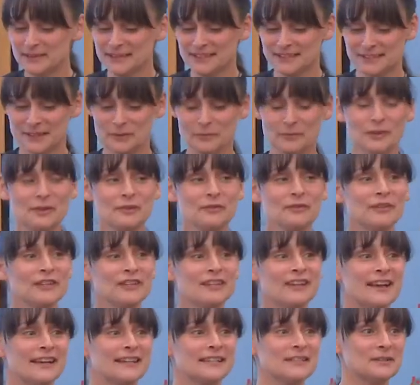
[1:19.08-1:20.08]
we start with
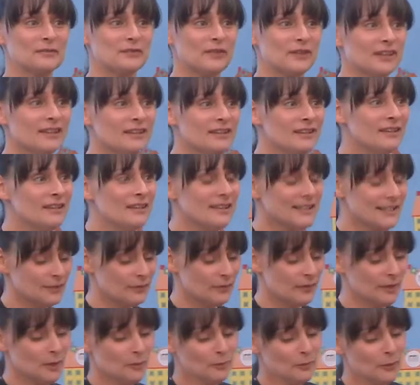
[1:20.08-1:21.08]
philosophy.
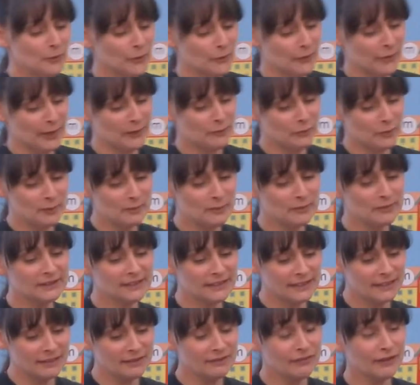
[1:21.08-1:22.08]
So in our program, we
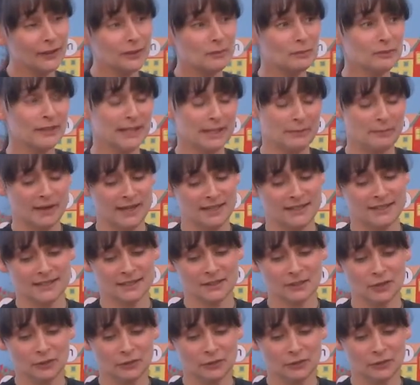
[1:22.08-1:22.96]
believe in a play-based